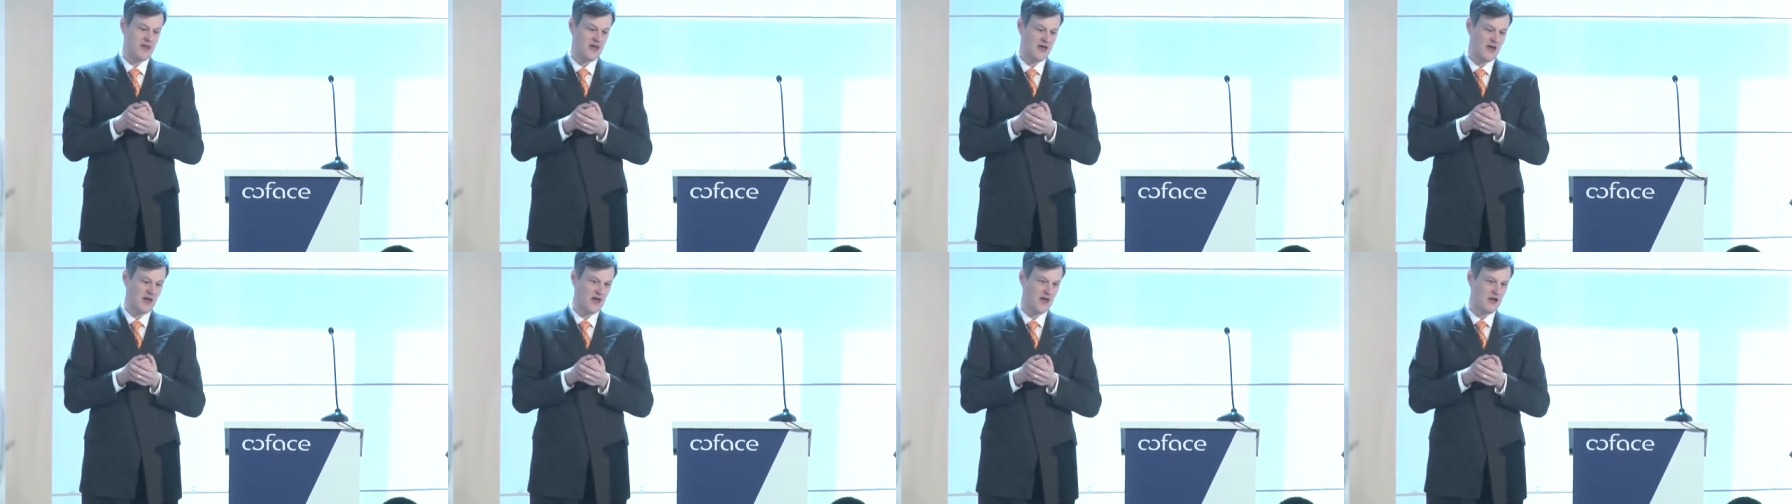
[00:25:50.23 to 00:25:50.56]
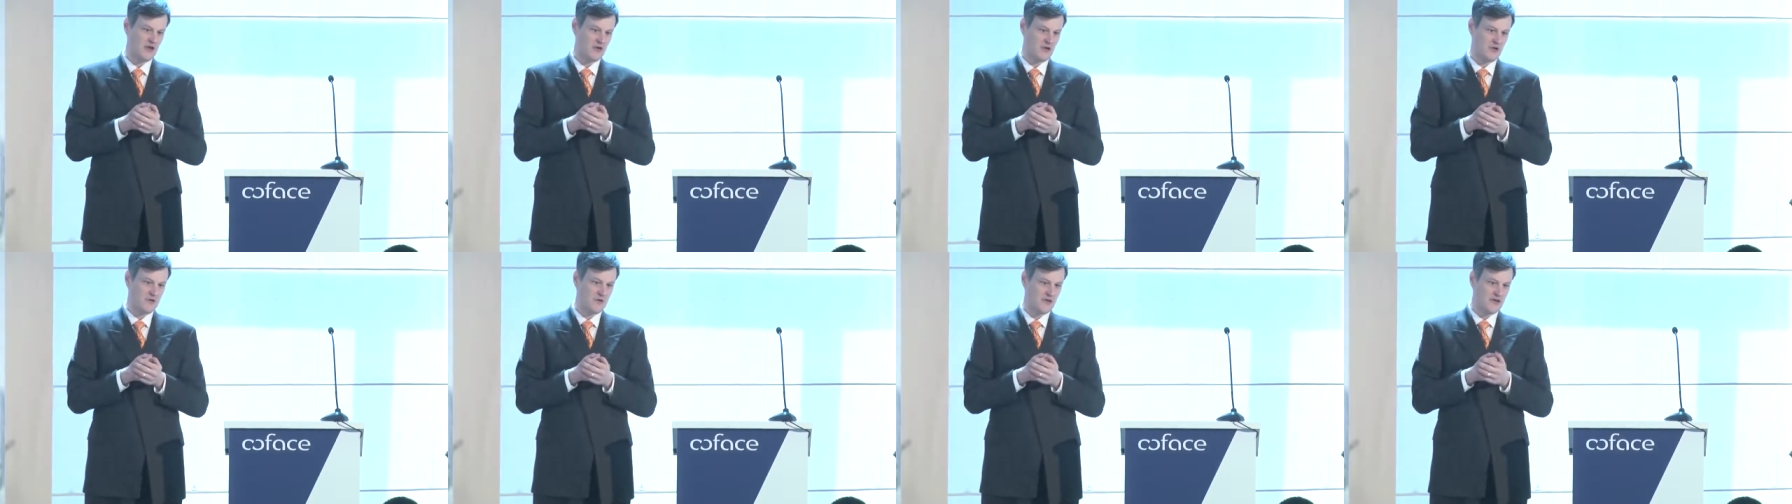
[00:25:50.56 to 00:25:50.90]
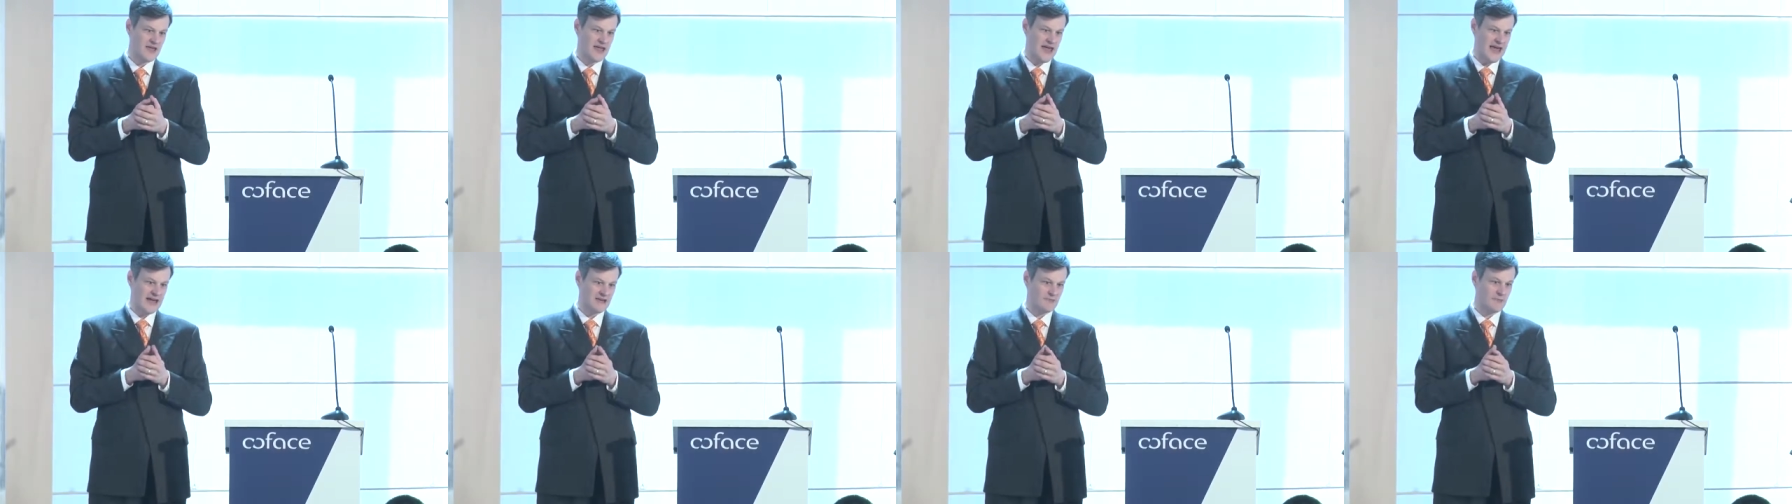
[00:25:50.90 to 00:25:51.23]
uh,
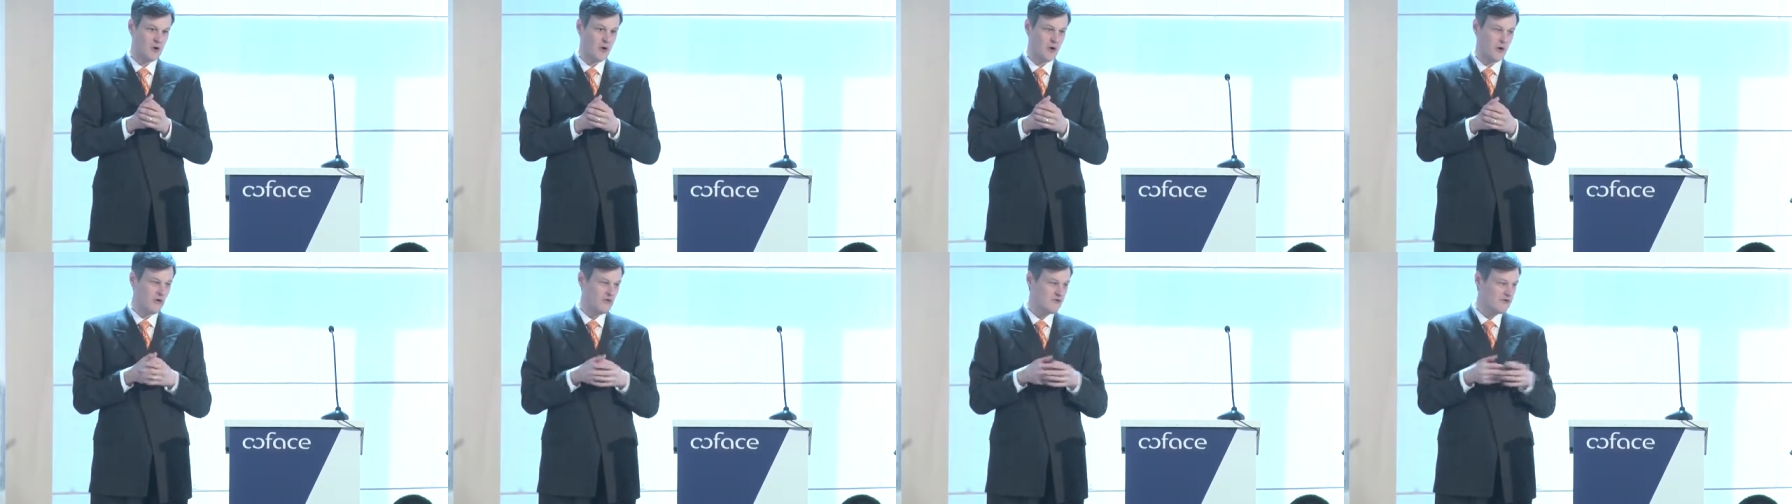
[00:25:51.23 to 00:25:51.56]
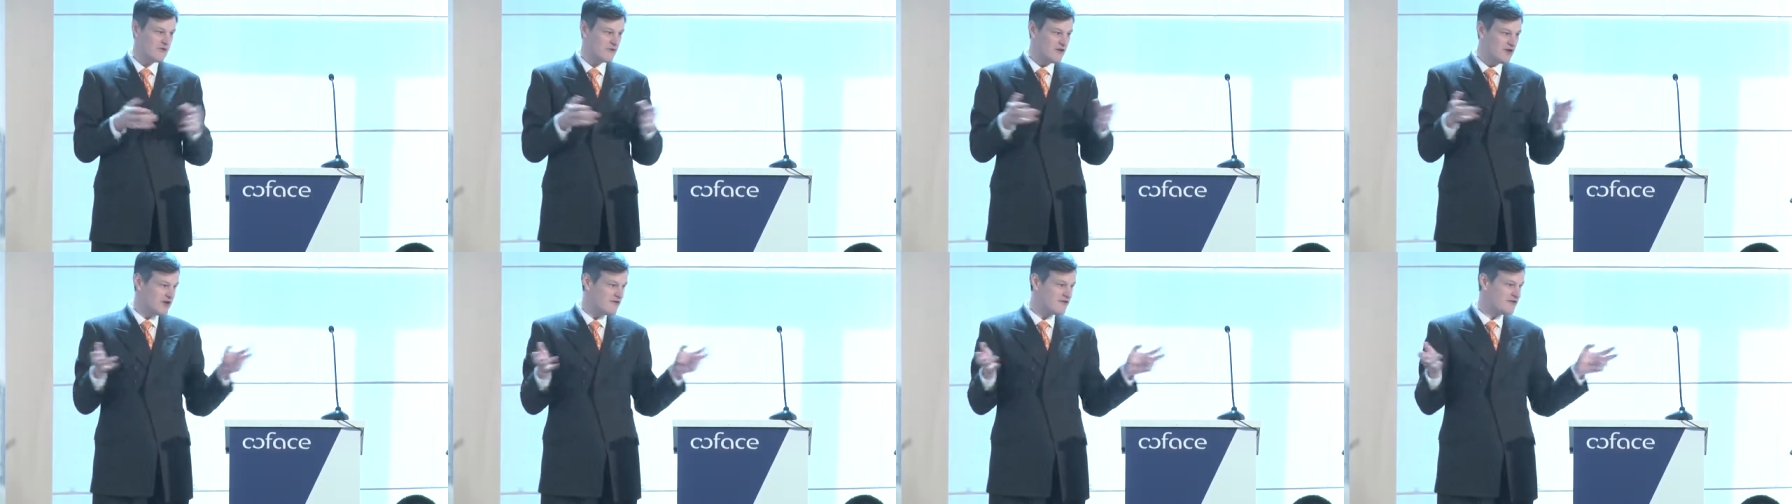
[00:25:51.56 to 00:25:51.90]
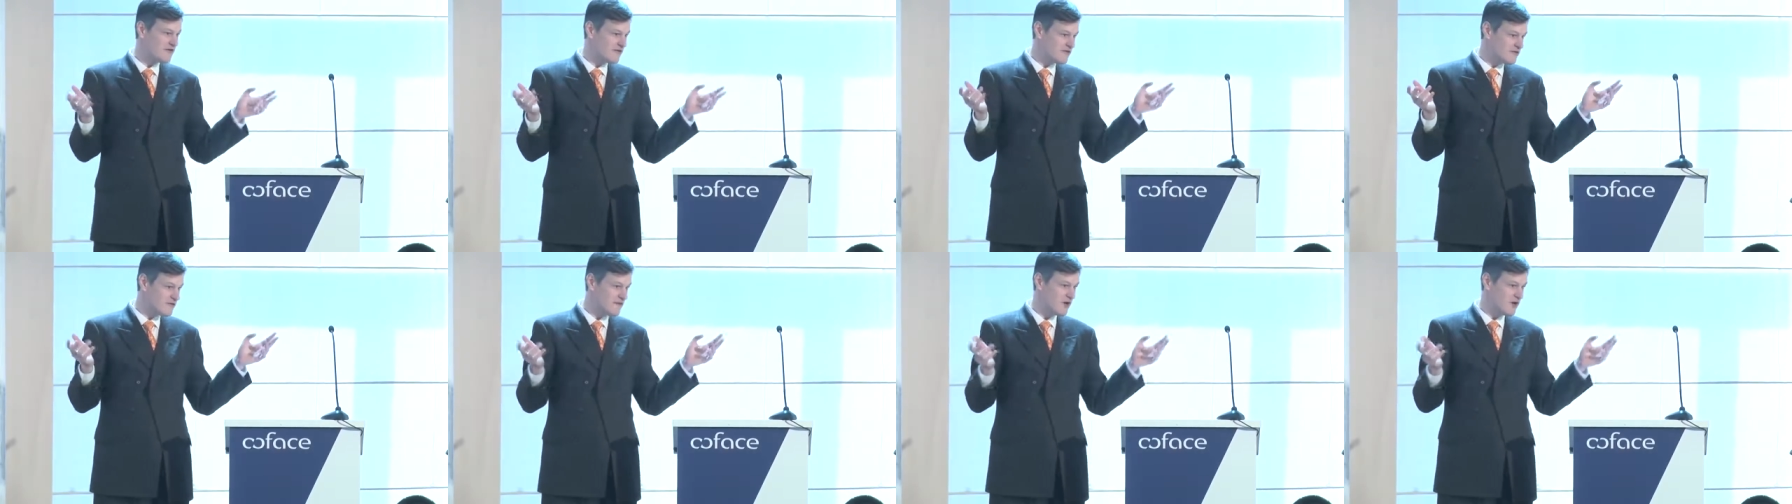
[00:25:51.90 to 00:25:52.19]
look at polls, for, uh,